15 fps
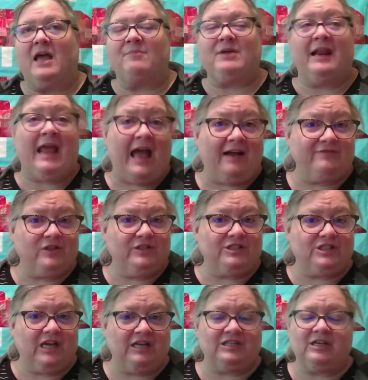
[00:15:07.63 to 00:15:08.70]
Going to have to
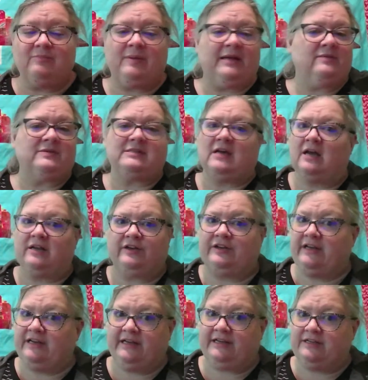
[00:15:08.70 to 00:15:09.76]
exchange it, but it was not a good
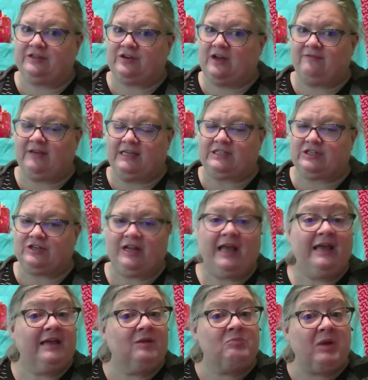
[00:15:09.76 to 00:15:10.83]
idea to drive
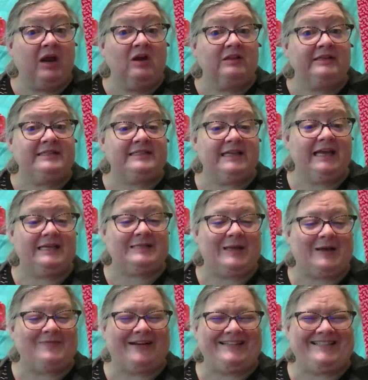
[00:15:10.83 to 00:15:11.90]
yesterday. And apparently today's
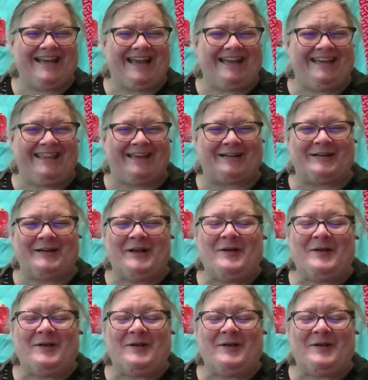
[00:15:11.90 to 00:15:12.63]
not my day either.